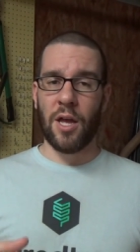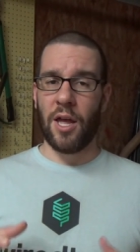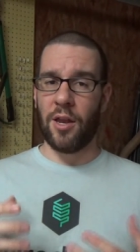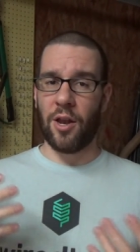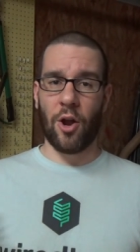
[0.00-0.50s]

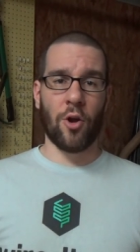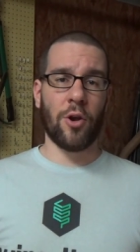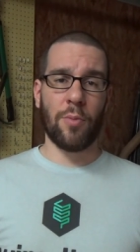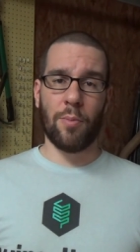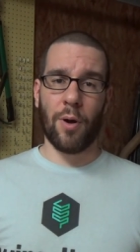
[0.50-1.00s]
and it had
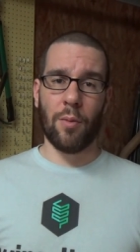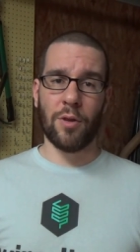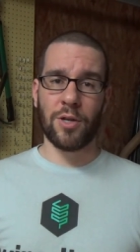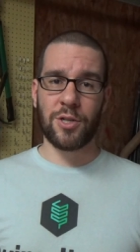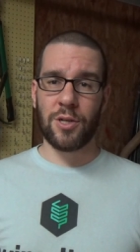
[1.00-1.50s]
already been
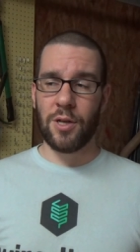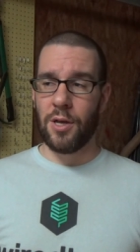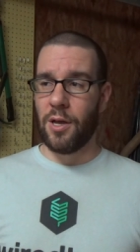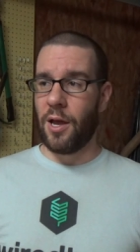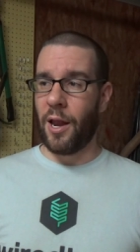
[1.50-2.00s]
published,
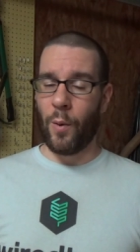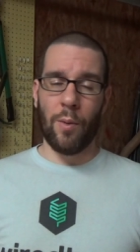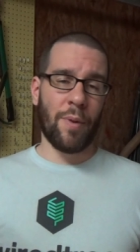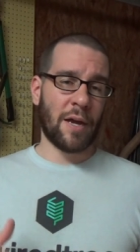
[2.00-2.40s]
and I went